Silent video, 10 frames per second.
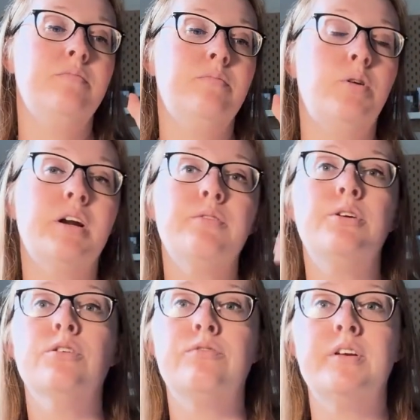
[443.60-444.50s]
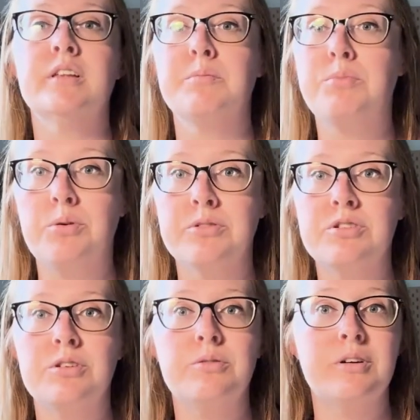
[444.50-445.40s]
Whatever you're feeling pulled
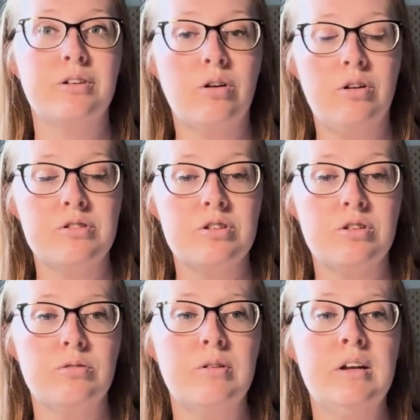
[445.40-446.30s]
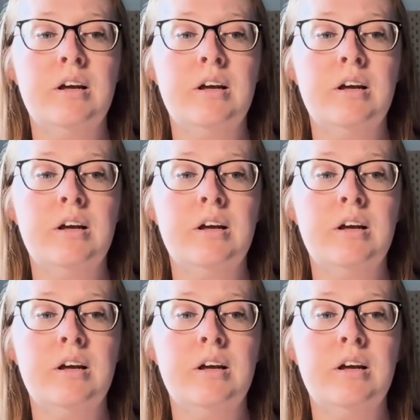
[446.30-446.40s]
to and called to.